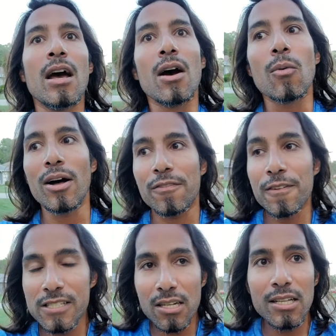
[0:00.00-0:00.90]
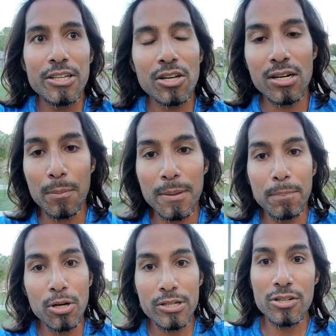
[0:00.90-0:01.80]
what physically you're going to be
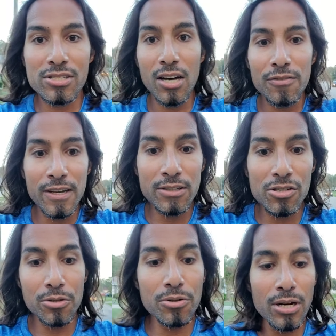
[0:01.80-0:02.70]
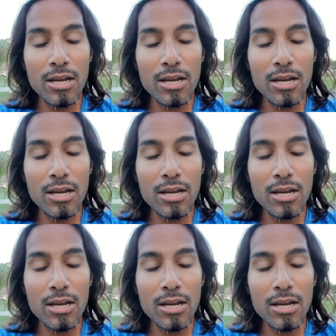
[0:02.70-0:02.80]
putting yourself into,